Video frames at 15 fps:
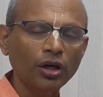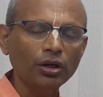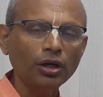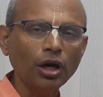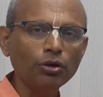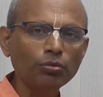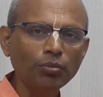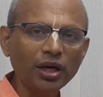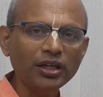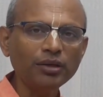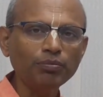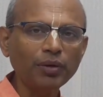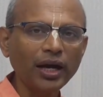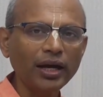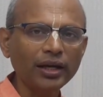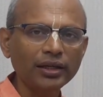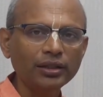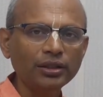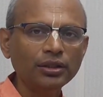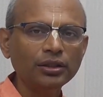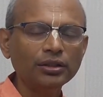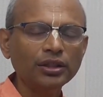Now you multiply
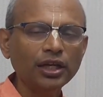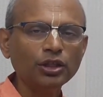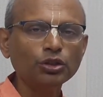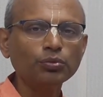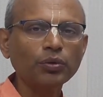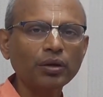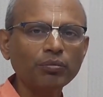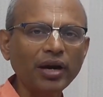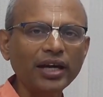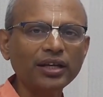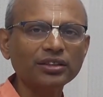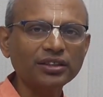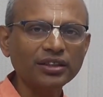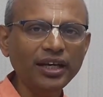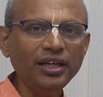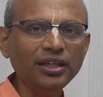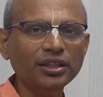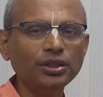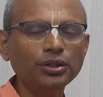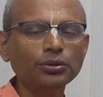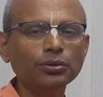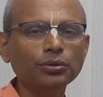10 to the power minus 8
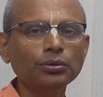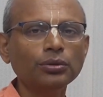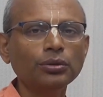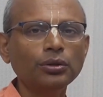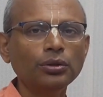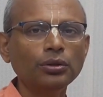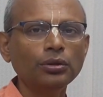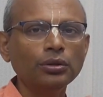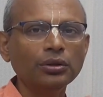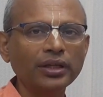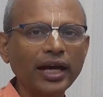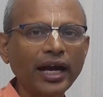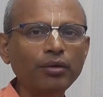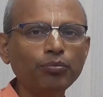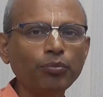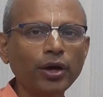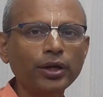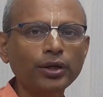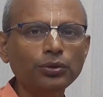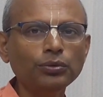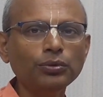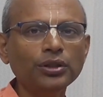into
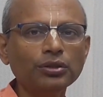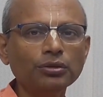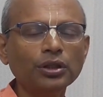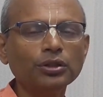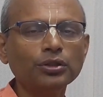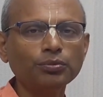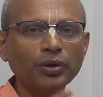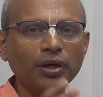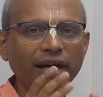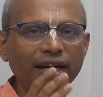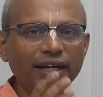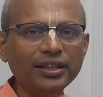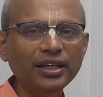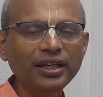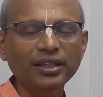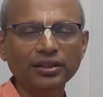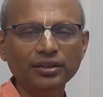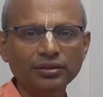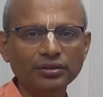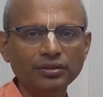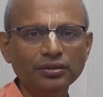9.2 into 10 to the power 18.